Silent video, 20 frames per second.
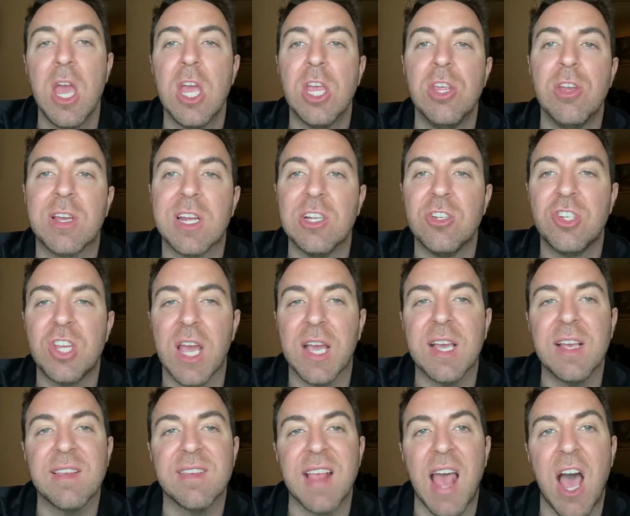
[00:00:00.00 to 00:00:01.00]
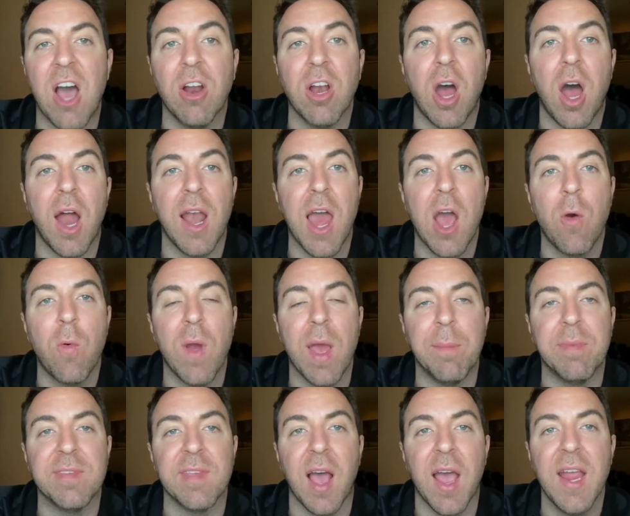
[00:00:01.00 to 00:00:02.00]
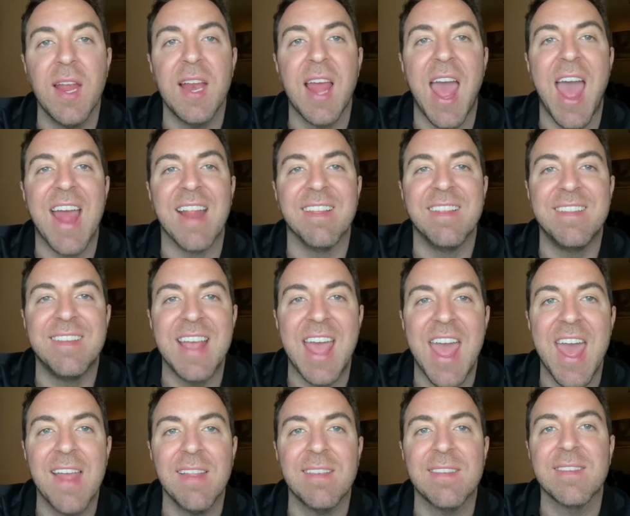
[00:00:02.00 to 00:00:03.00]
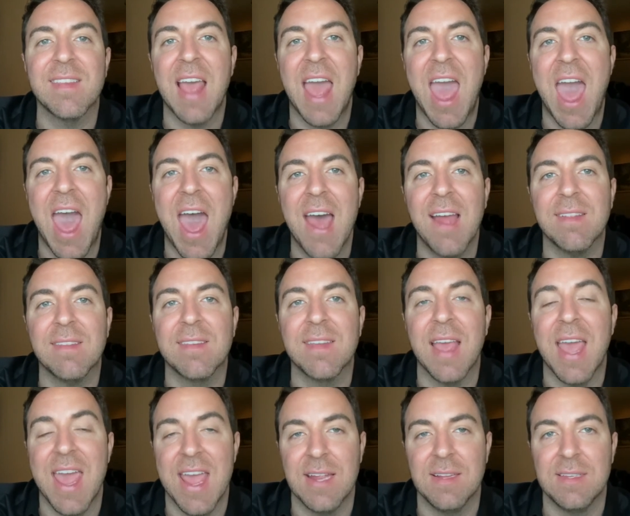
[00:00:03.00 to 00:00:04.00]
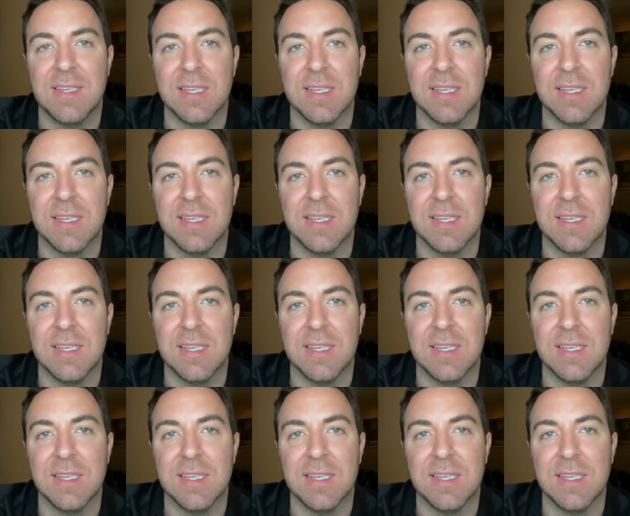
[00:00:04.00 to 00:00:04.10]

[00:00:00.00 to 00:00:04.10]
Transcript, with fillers: You can check us out on our website at dance at at